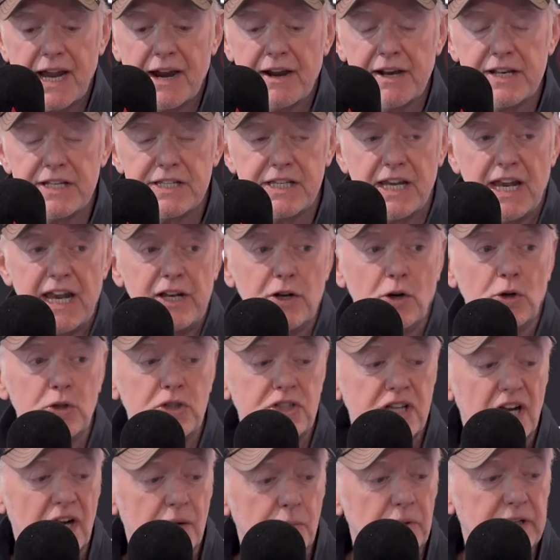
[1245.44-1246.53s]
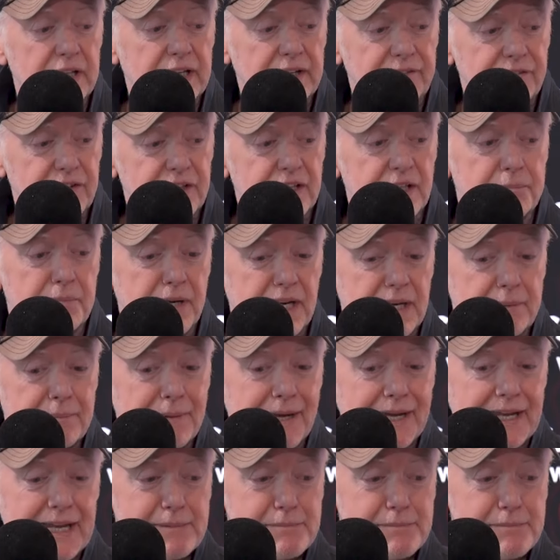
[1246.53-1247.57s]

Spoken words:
guaranteed, or Tom will give you the money back